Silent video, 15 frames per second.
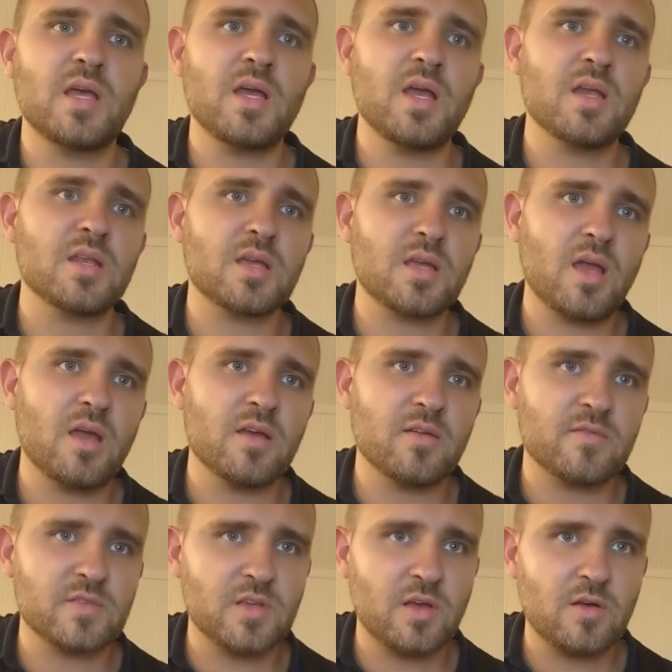attic.
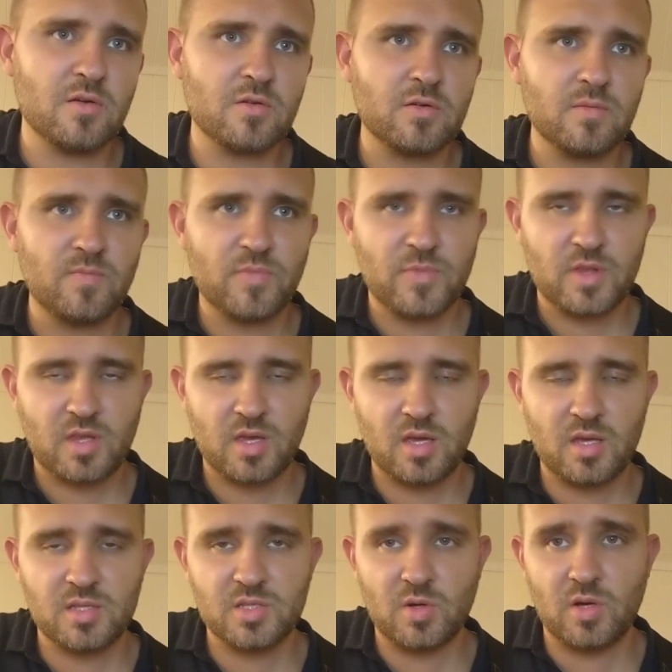I song.
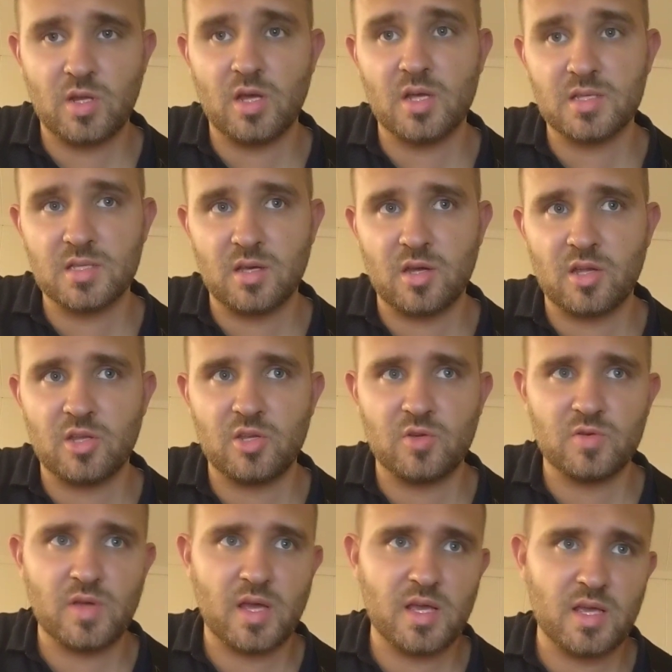Okay, so on a song you
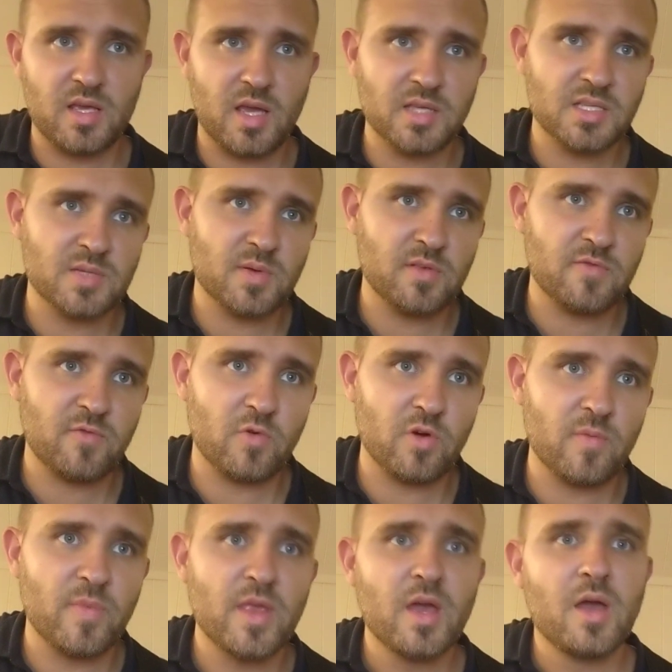do a, a suspended
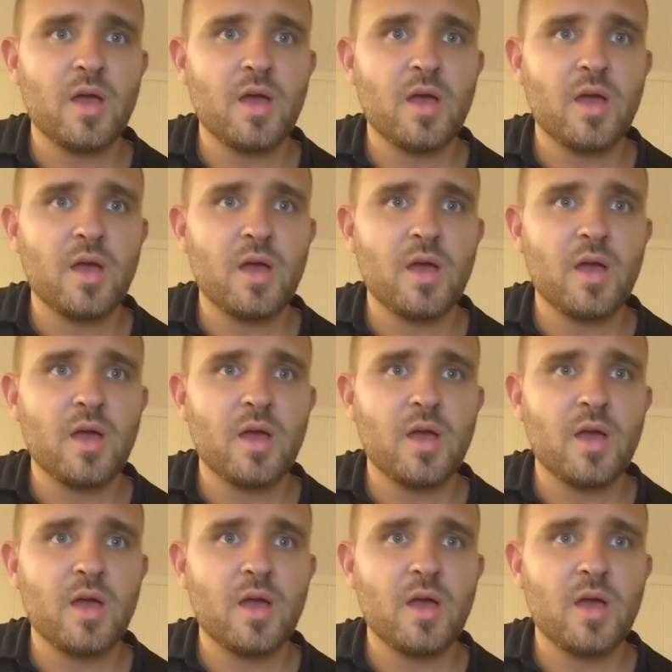four.